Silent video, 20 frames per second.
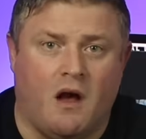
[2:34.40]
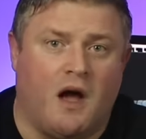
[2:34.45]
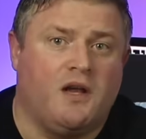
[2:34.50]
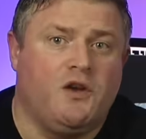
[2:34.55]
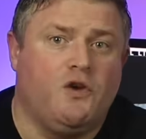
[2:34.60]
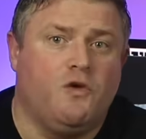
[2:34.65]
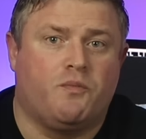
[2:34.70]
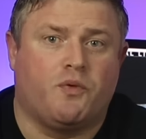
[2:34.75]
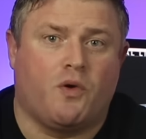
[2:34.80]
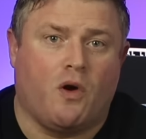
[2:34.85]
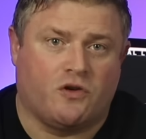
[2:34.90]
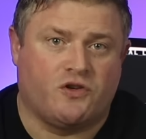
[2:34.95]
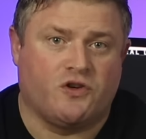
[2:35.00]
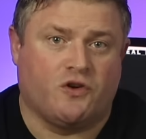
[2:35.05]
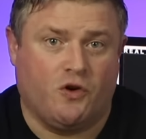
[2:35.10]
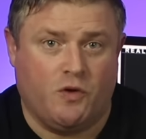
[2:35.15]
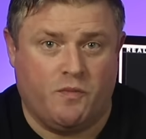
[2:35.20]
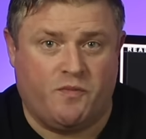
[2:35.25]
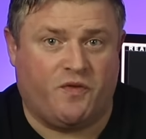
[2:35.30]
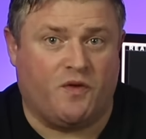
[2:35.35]
I knew Proctor
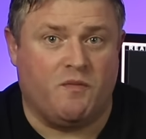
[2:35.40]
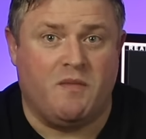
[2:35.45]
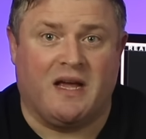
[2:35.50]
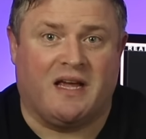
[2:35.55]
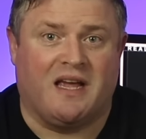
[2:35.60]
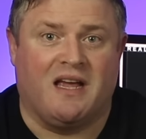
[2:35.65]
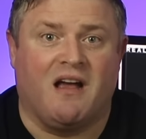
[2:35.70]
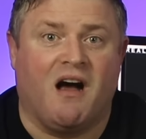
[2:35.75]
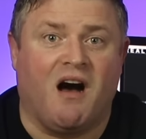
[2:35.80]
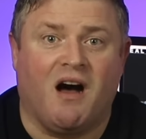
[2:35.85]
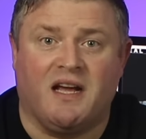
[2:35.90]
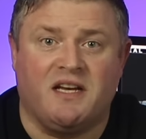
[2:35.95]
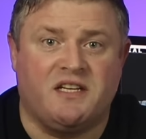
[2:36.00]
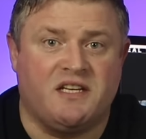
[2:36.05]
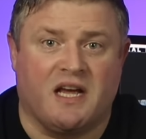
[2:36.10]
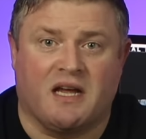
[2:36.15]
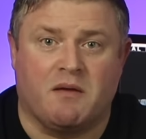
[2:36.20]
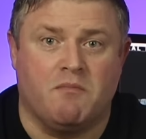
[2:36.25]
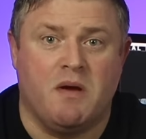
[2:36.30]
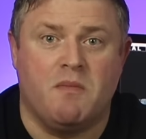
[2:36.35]
Group for making high
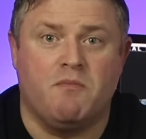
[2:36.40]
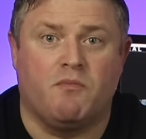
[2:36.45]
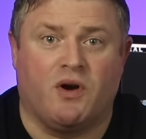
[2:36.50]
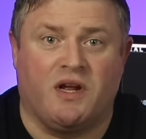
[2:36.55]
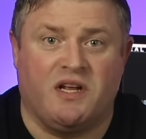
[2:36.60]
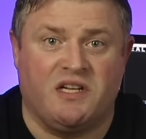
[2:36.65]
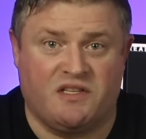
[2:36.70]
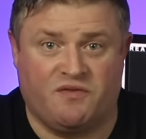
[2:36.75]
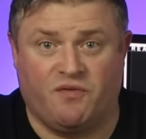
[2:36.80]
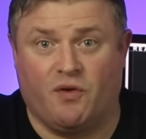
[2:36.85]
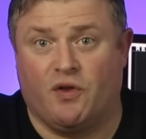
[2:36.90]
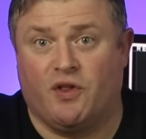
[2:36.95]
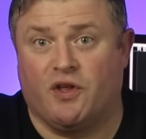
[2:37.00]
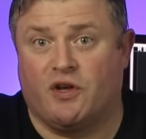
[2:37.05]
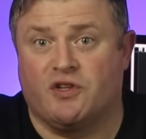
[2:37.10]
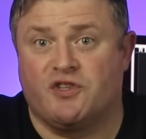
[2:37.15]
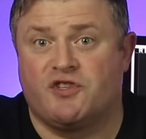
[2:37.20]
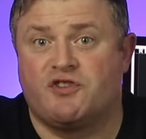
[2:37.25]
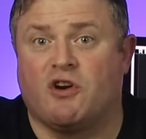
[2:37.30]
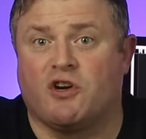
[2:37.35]
tech membranes for the
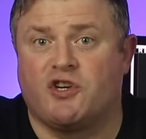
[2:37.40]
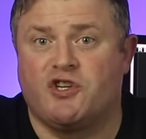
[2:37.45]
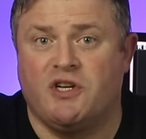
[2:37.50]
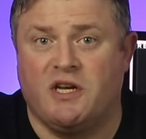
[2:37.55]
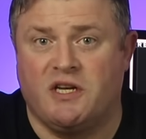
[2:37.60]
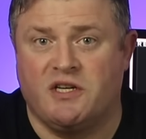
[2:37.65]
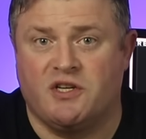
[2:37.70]
construction